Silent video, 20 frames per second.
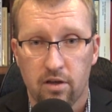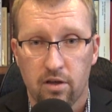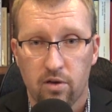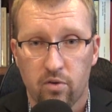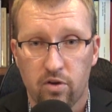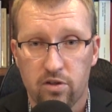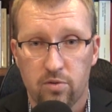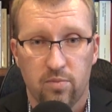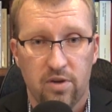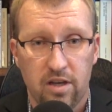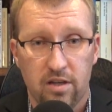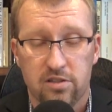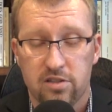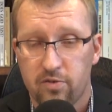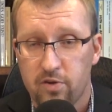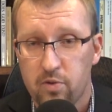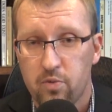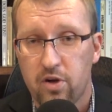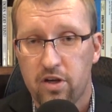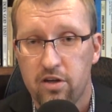Which means
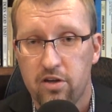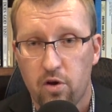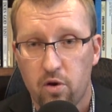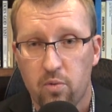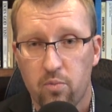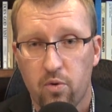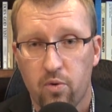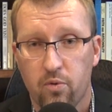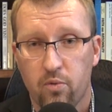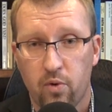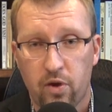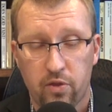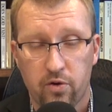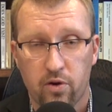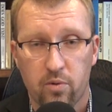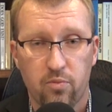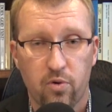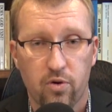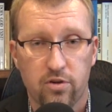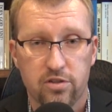if you want to know whether
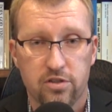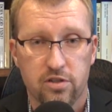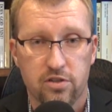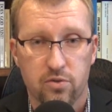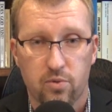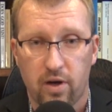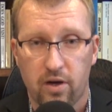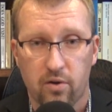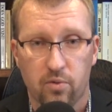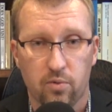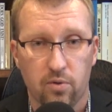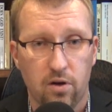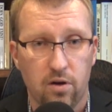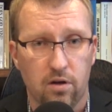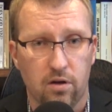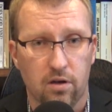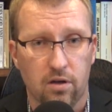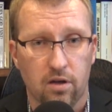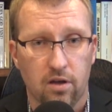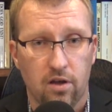abortion is right or
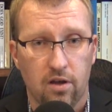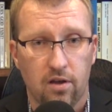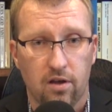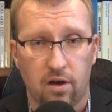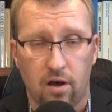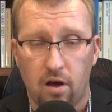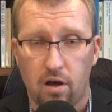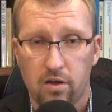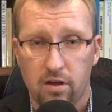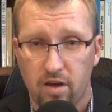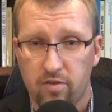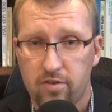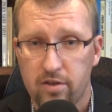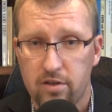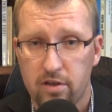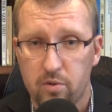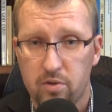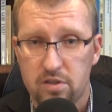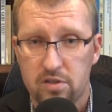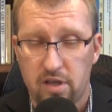wrong, all you have to
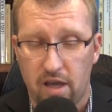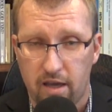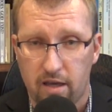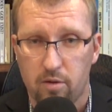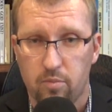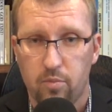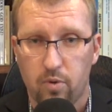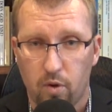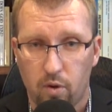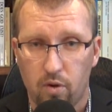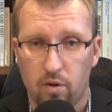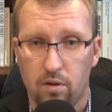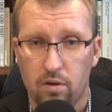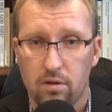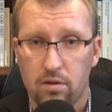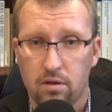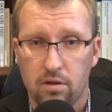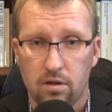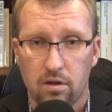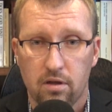do is take a
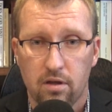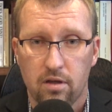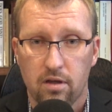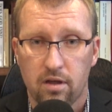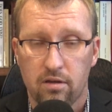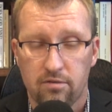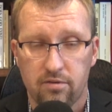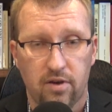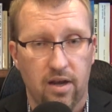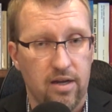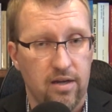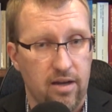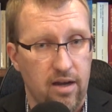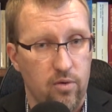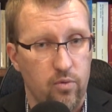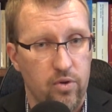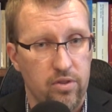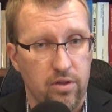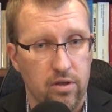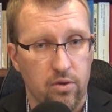poll and find
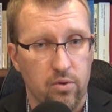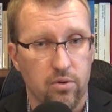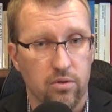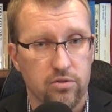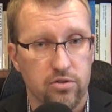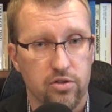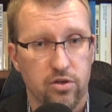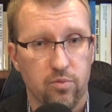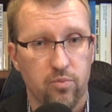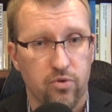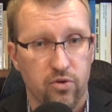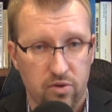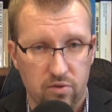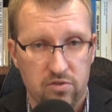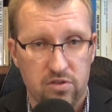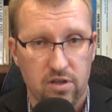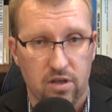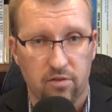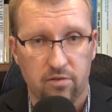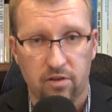out what the culture
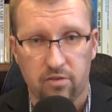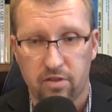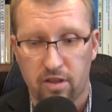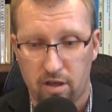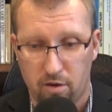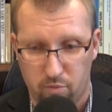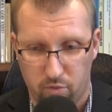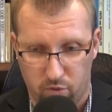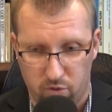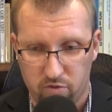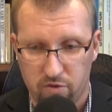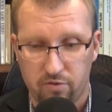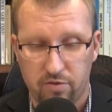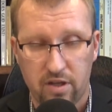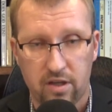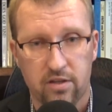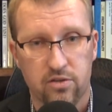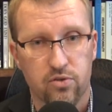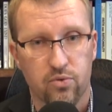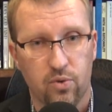approves of. If they approve of
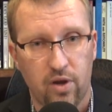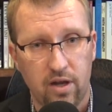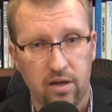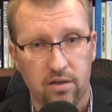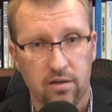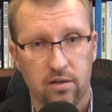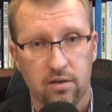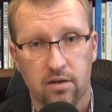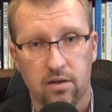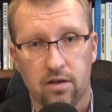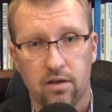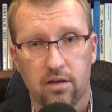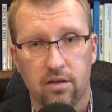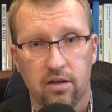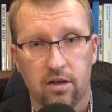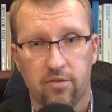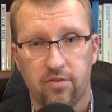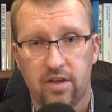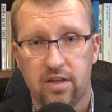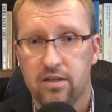it, it's right.
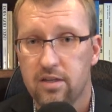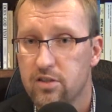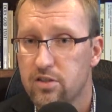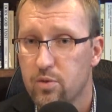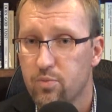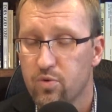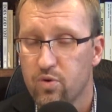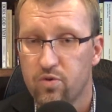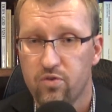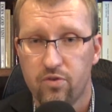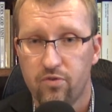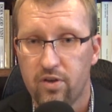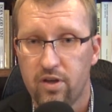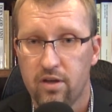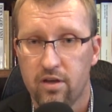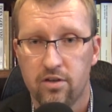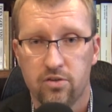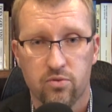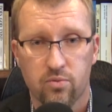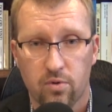If they disapprove of it,
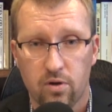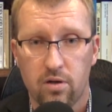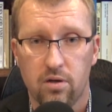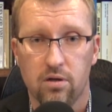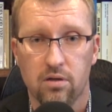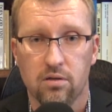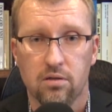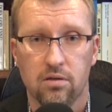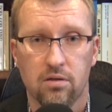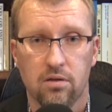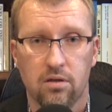it's wrong.